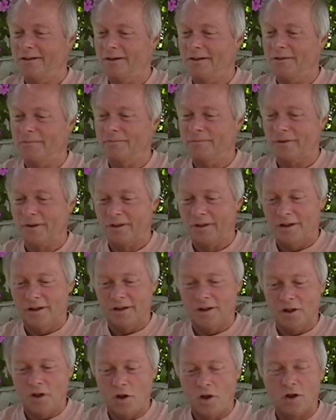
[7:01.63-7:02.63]
uh,
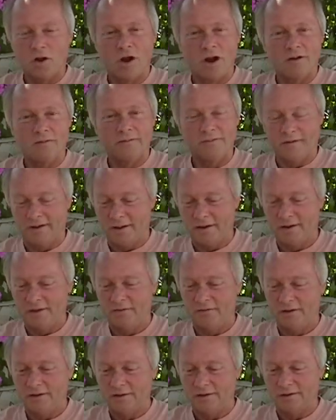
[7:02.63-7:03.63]
cut off an end
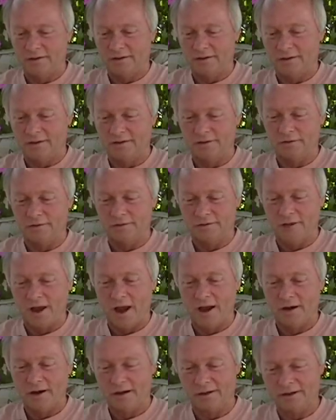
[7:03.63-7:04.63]
of it. Uh, you
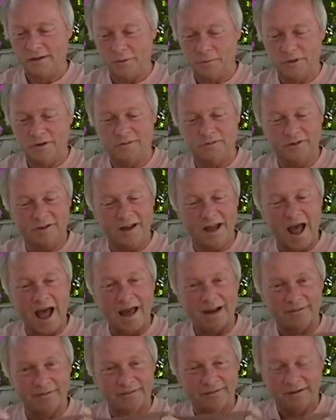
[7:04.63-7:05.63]
tie it in a little bit of a
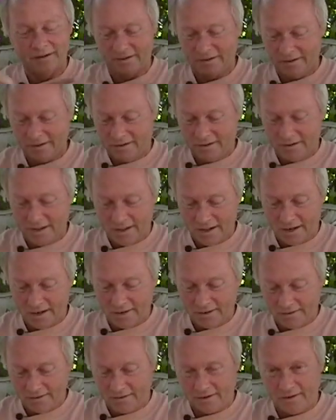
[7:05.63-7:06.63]
knot,
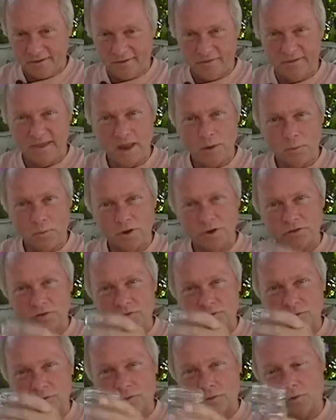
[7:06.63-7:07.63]
and uh, that
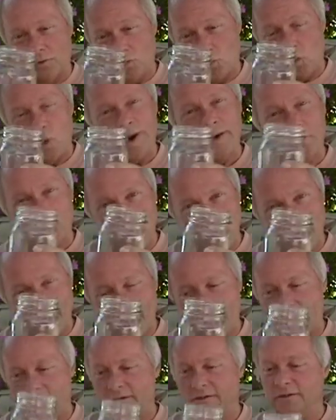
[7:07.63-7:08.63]
works quite
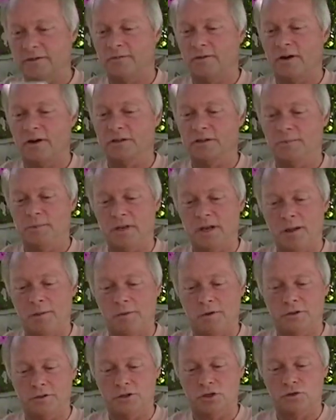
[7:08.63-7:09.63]
well as far as being
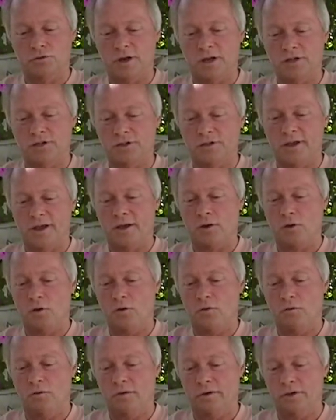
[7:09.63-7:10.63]
able to stretch that
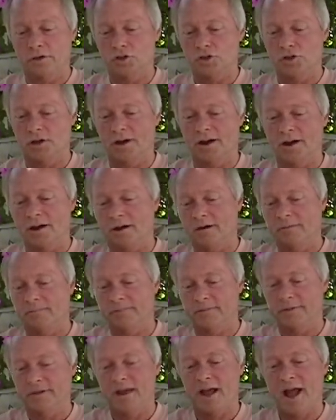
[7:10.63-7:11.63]
over a jar
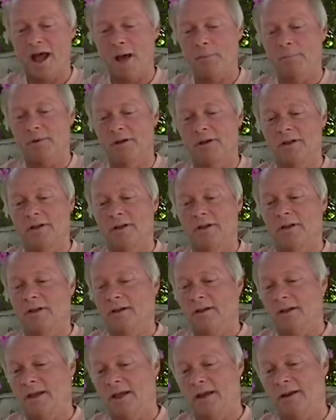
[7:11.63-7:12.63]
top
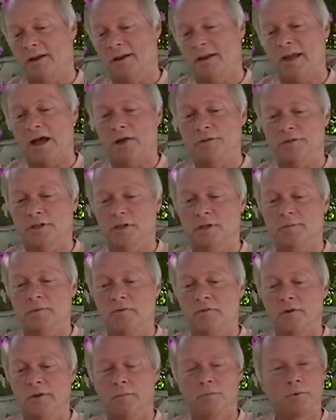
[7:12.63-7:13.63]
and it allows it to
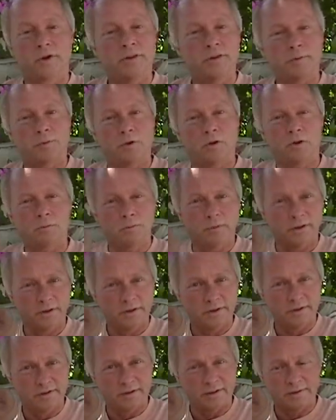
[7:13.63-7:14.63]
be very breathable
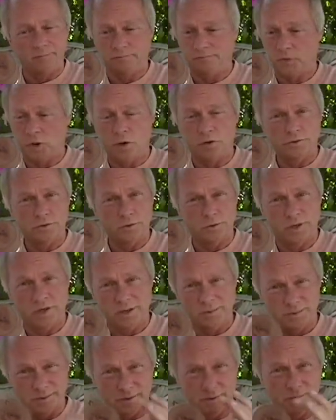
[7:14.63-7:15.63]
but um, also
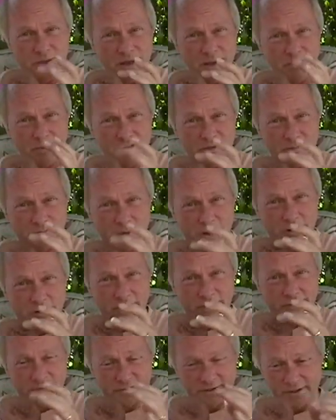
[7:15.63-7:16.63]
keeps the baby
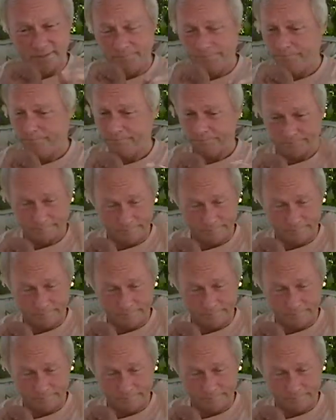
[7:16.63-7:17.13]
spiderlings in